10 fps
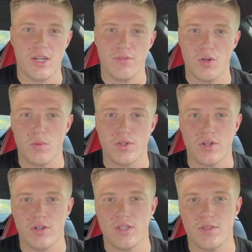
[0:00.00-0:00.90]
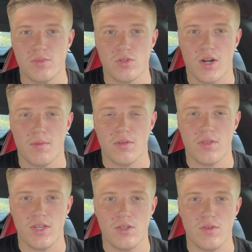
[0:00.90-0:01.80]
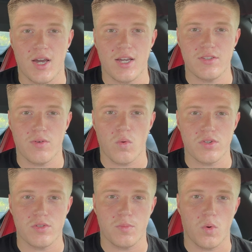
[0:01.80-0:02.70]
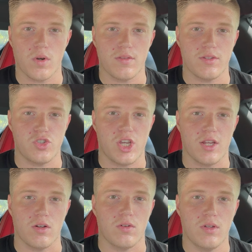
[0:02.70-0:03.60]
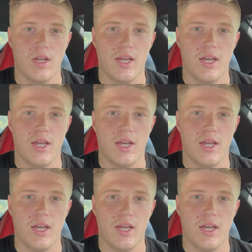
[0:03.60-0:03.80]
and if you're a returning subscriber, thank you guys for supporting the channel.